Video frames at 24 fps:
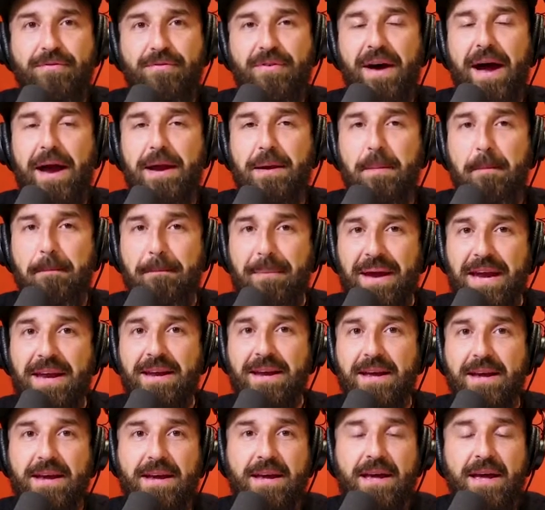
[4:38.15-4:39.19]
find
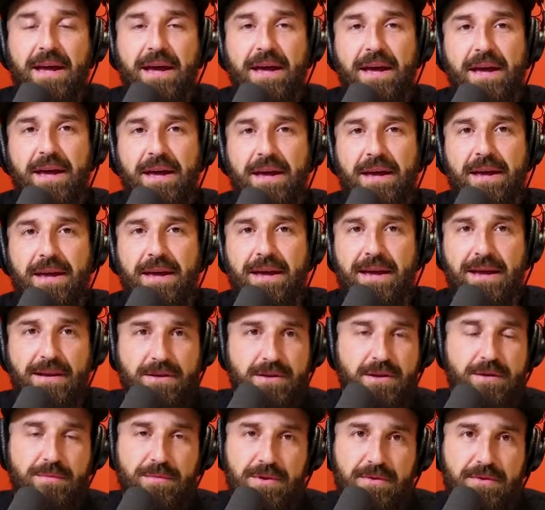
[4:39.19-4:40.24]
meaning in
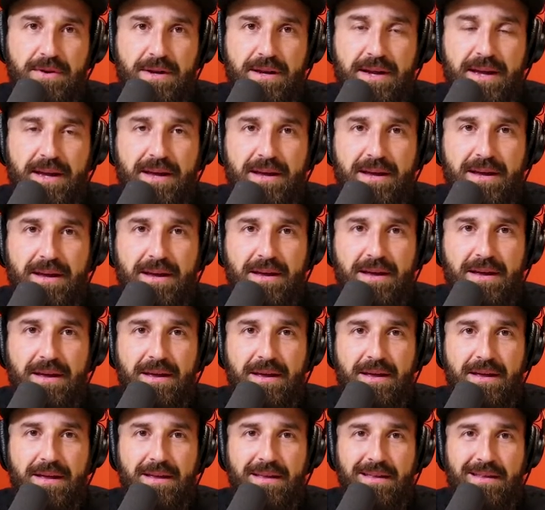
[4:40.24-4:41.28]
community.
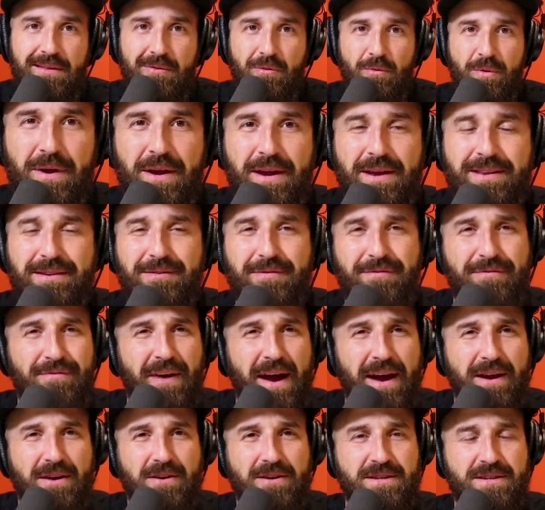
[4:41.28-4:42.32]
We
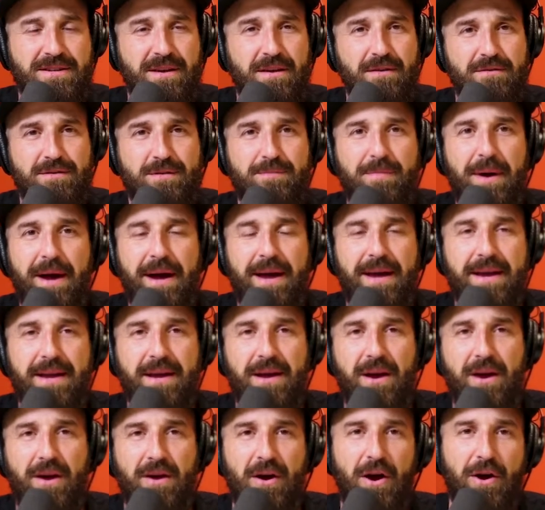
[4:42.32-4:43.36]
define ourselves by
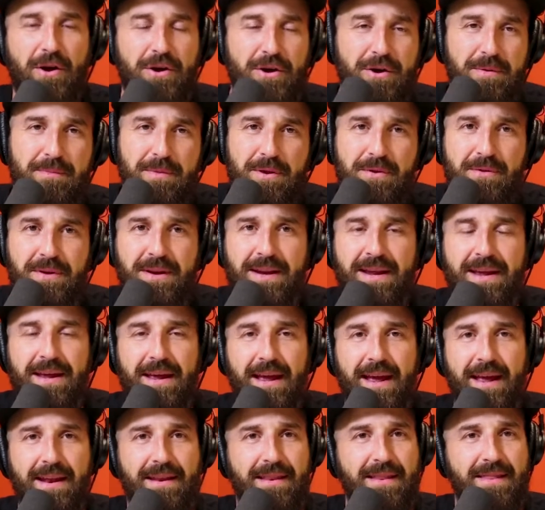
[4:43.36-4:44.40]
our community,
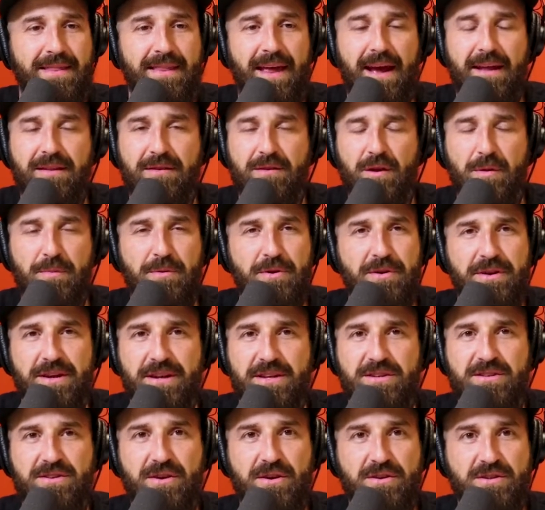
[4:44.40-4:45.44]
and that community
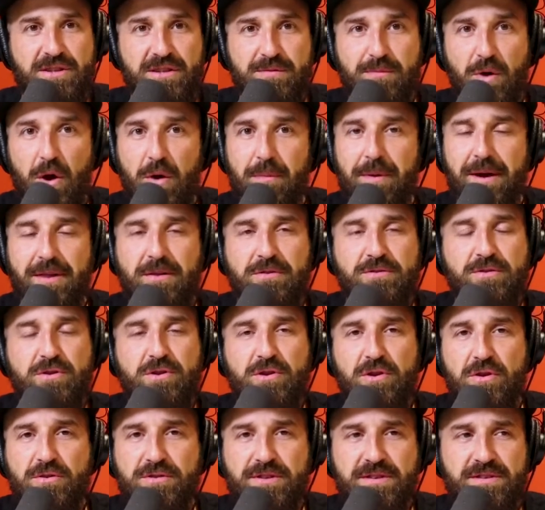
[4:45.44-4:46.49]
starts small by those
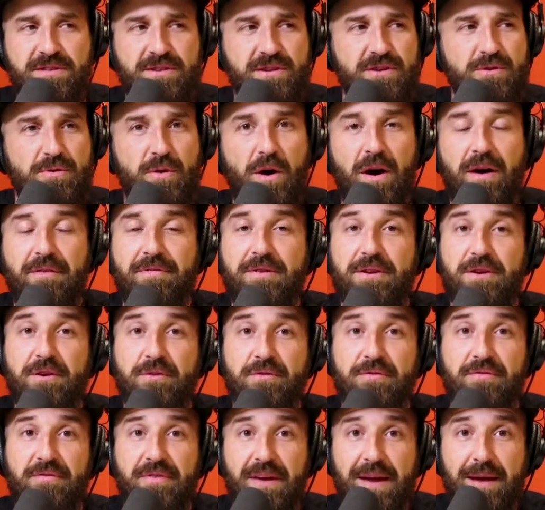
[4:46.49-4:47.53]
closest to you, often your
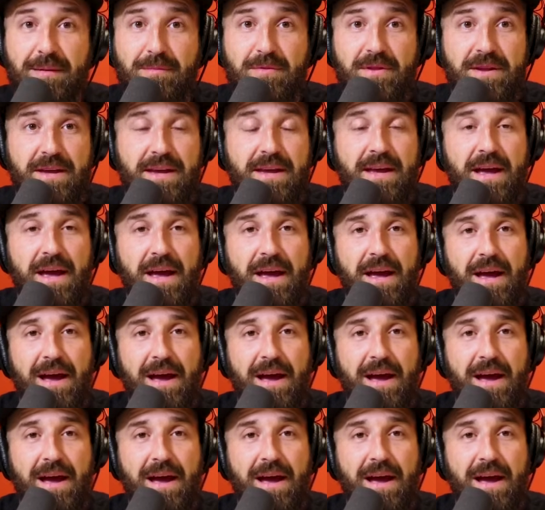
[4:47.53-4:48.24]
family.